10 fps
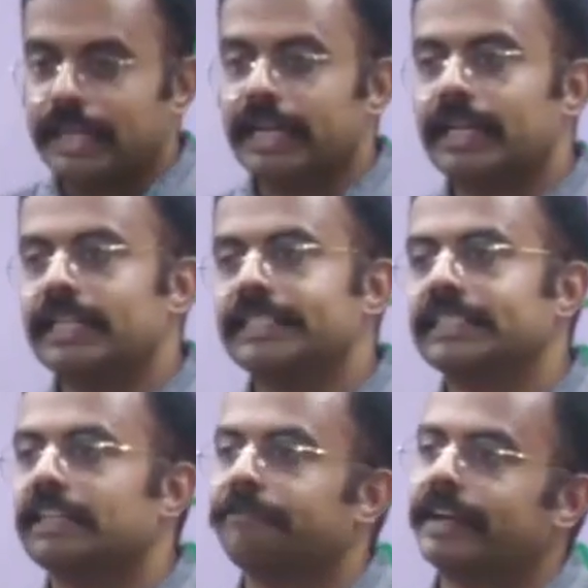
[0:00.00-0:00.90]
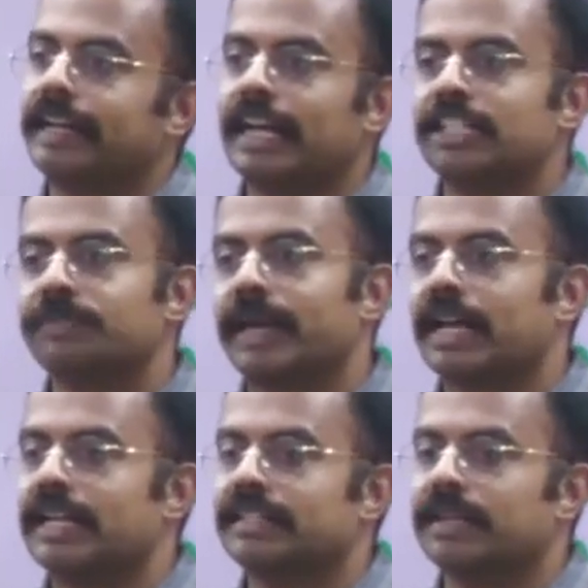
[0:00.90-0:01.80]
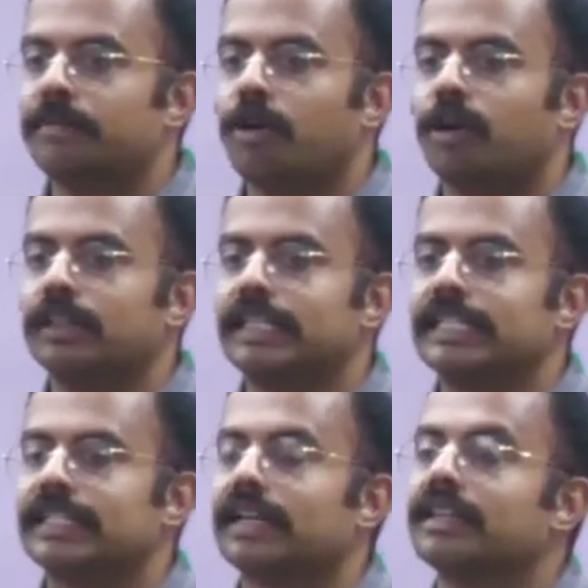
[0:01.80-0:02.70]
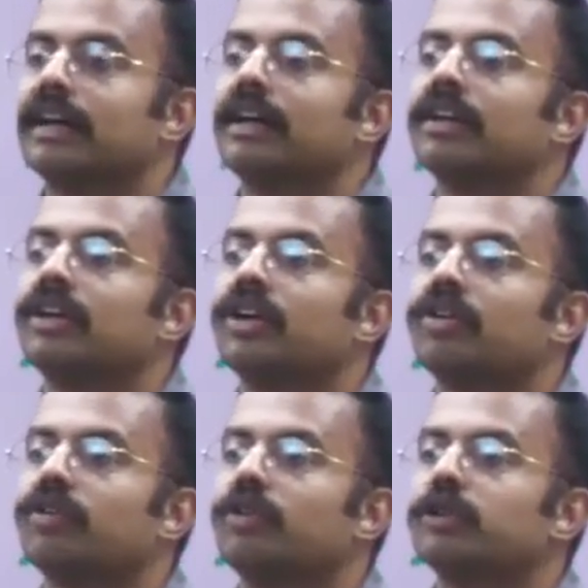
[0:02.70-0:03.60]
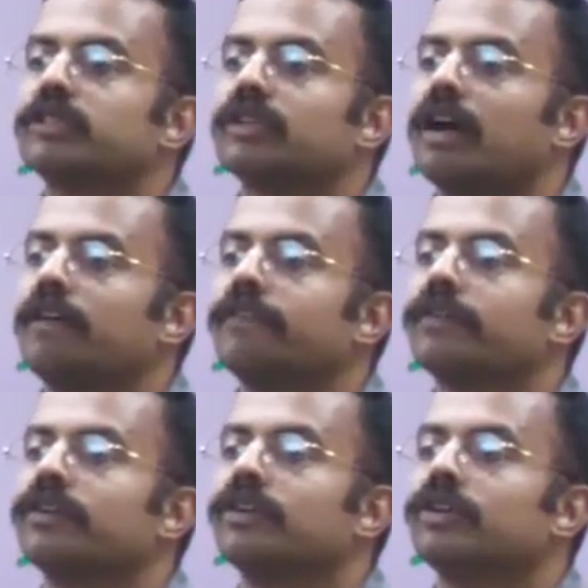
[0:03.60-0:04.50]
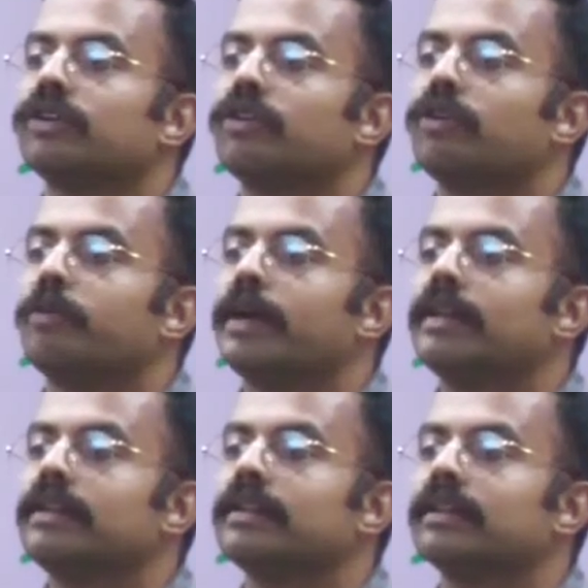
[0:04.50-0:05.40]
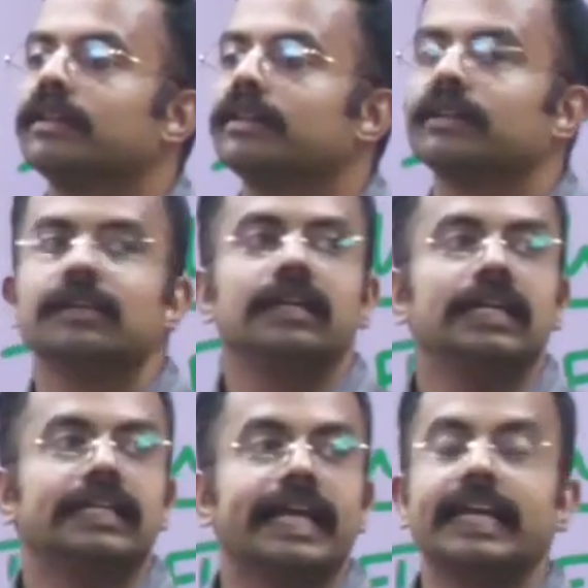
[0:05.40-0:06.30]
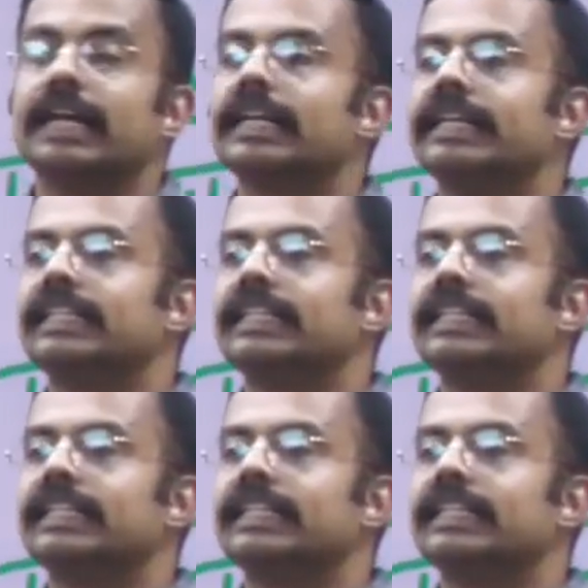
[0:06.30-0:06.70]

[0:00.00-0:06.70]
increasing the finance mechanism. All these are the goals of Global Tiger